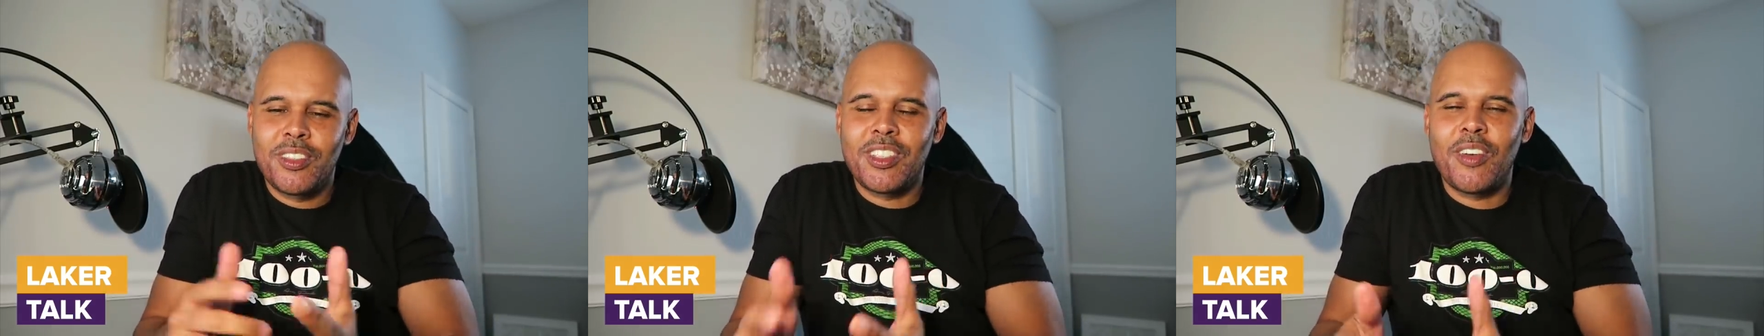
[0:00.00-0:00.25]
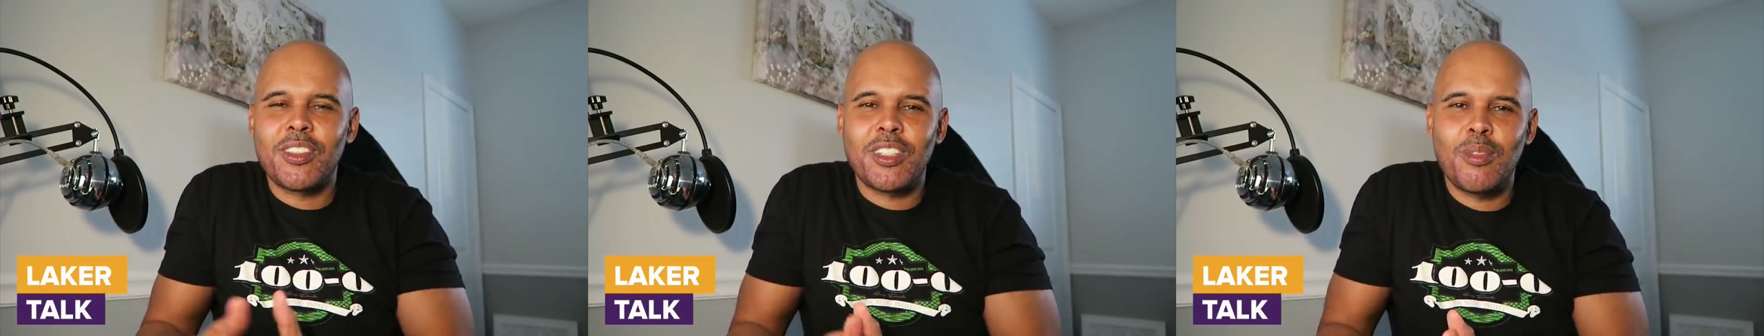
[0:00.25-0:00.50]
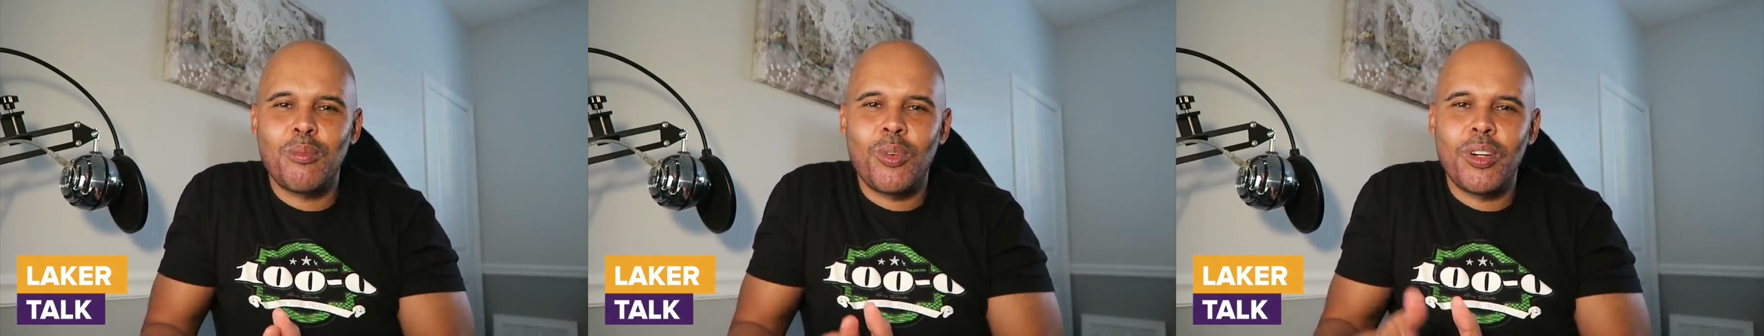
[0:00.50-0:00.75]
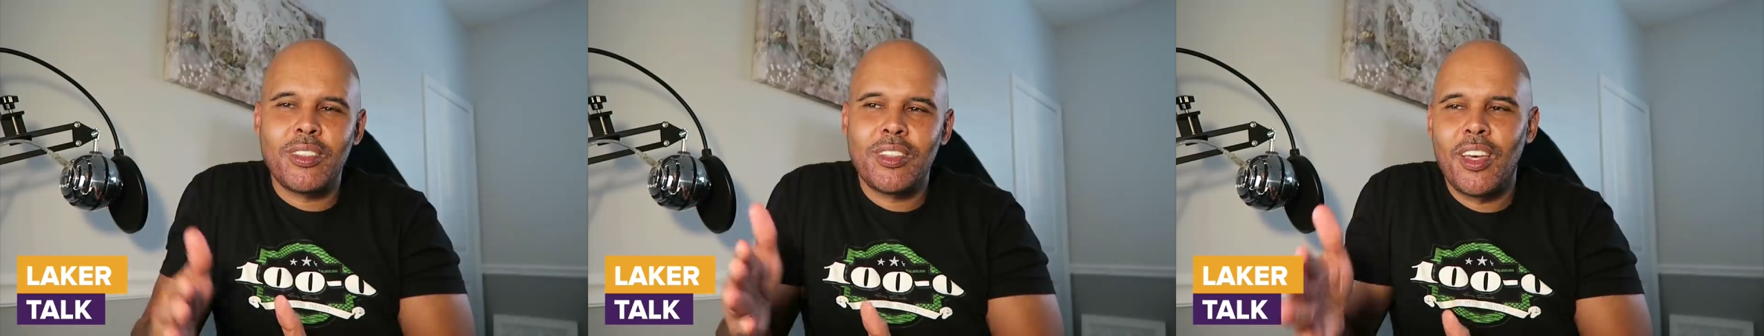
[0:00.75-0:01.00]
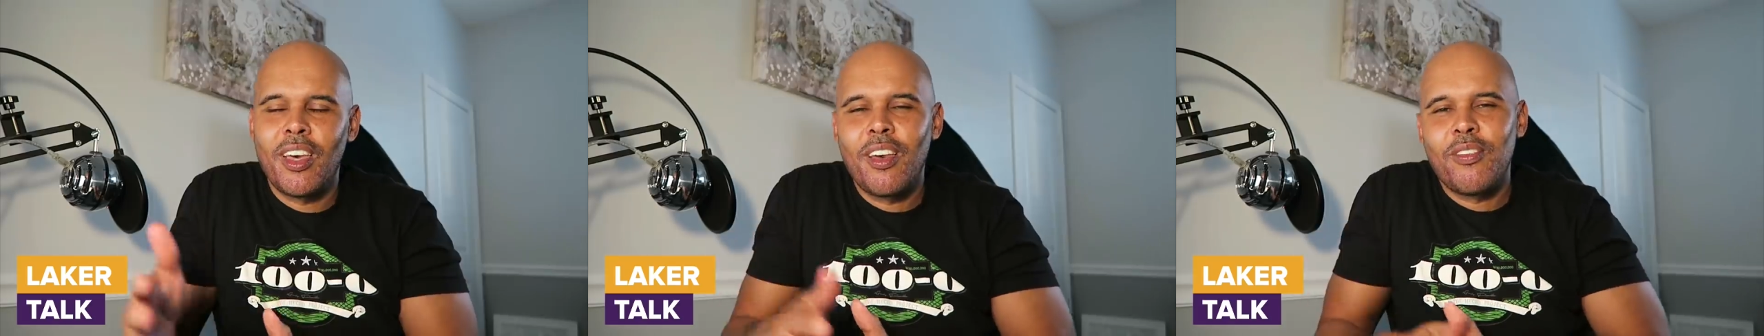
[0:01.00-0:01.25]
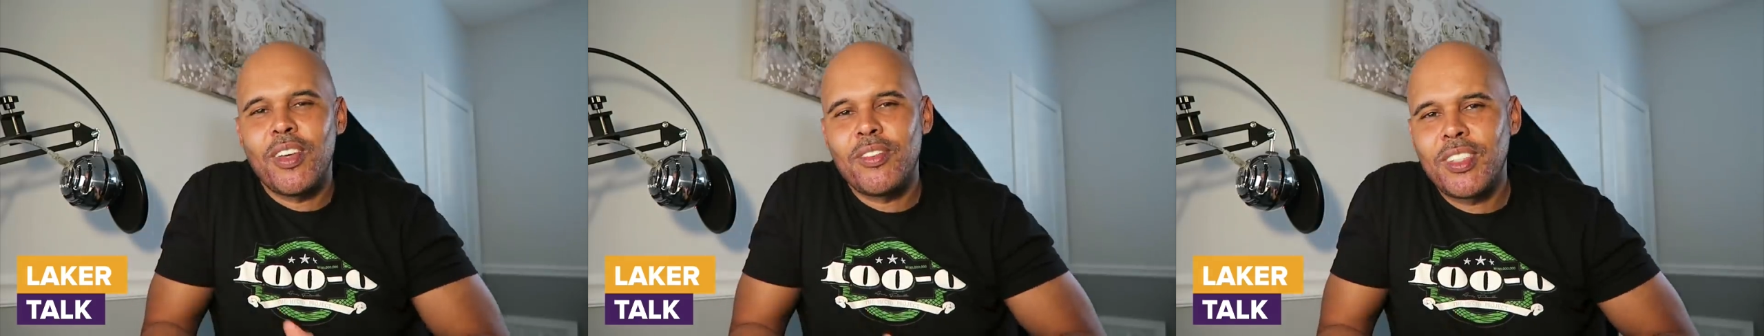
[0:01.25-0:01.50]
17 points,
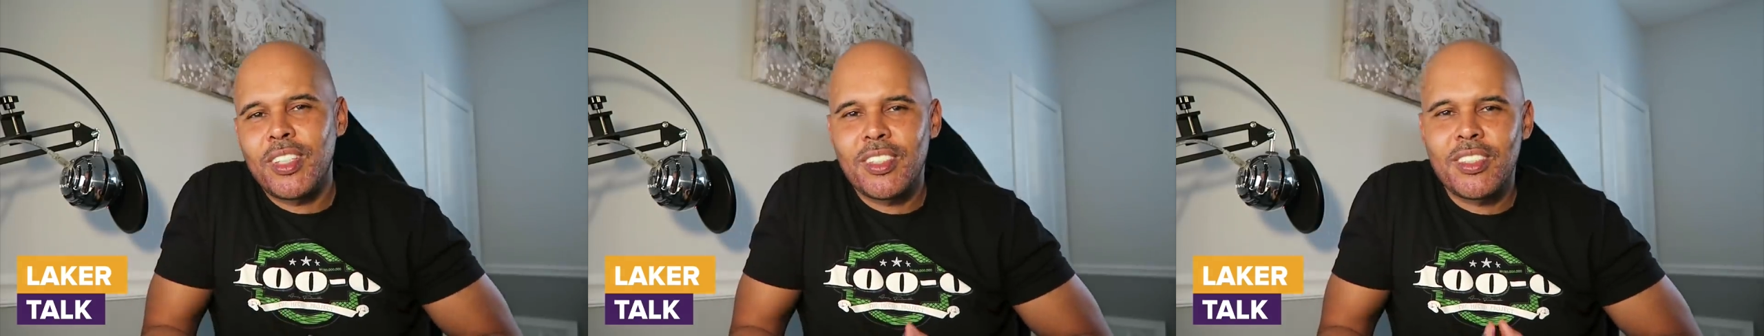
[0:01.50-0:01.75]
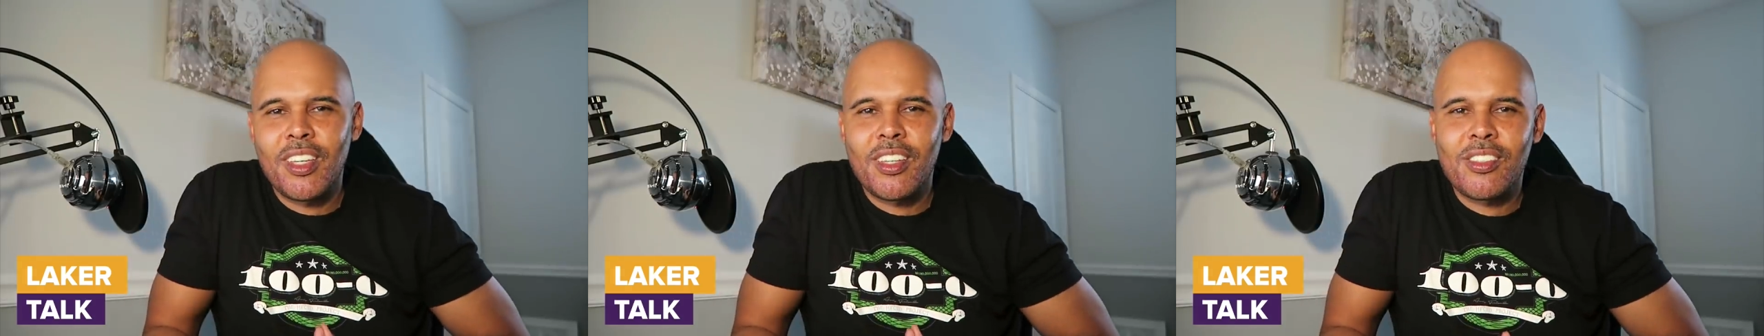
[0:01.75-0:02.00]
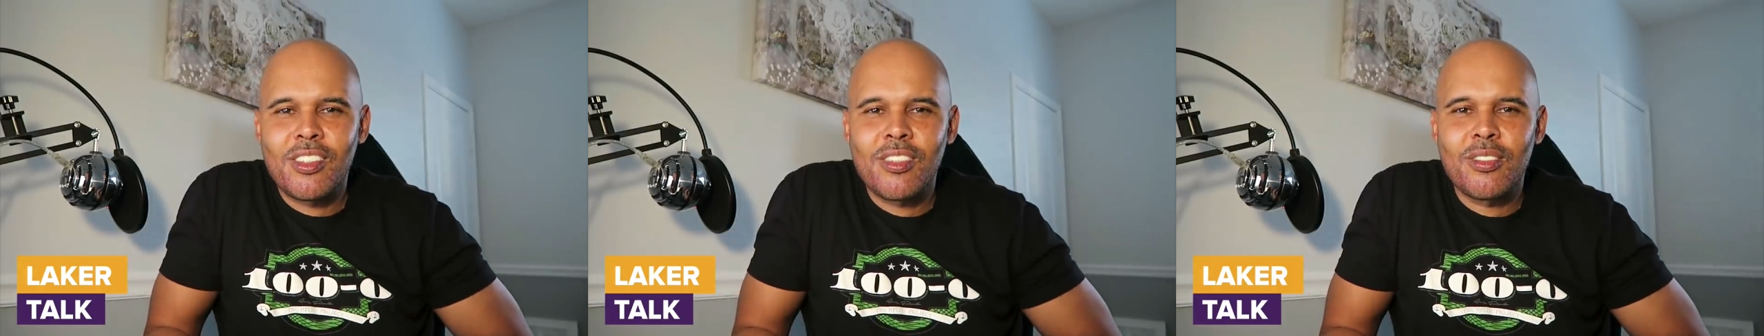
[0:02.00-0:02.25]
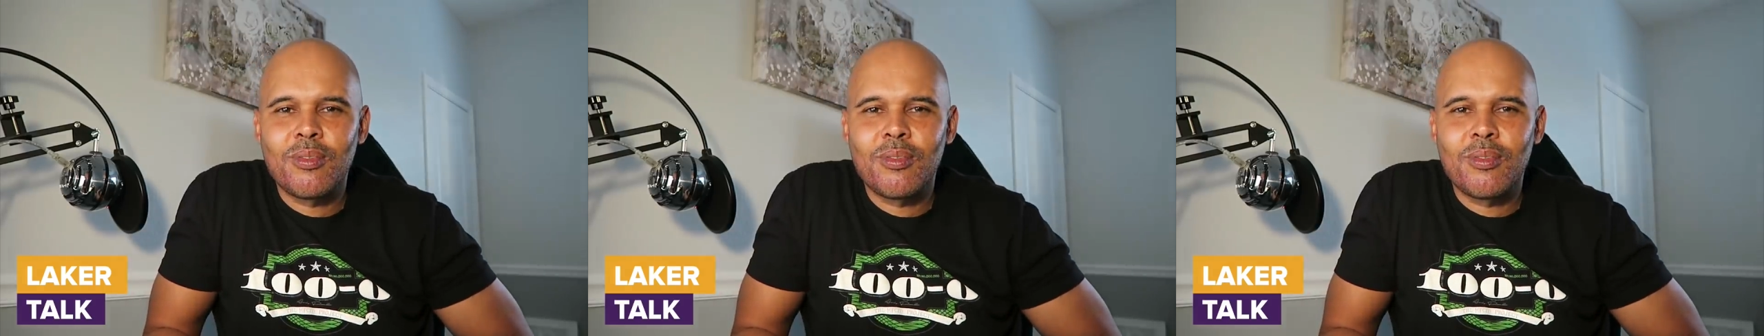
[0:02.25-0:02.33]
15 assists